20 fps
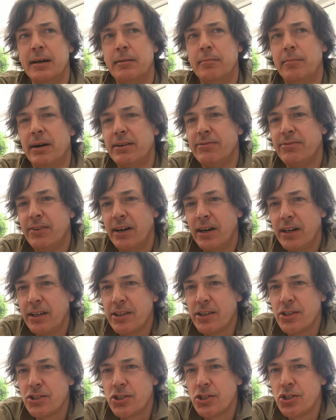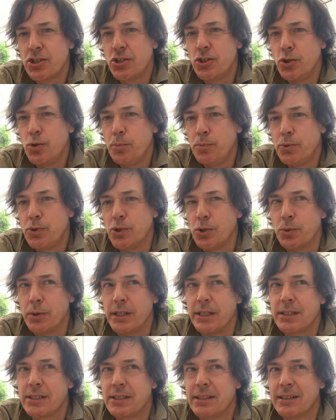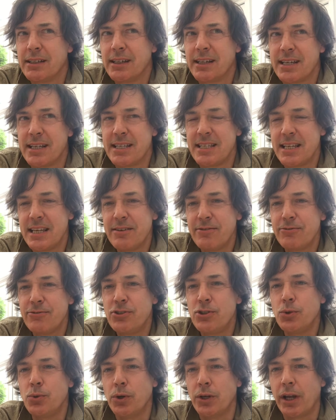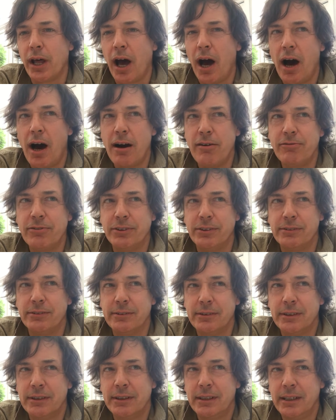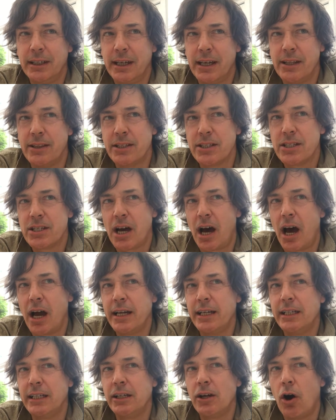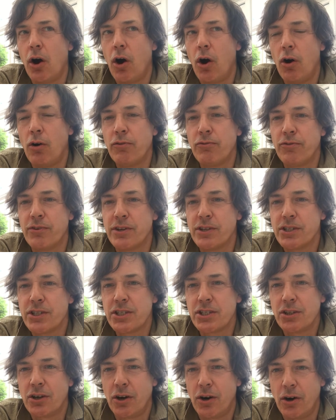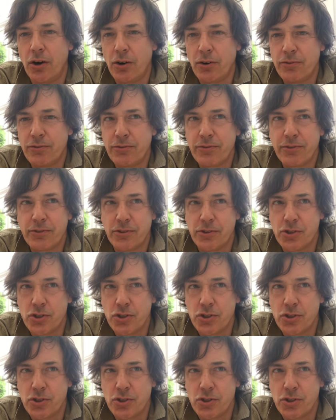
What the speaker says: My father stooped to it as if to an oven in the tiny office off the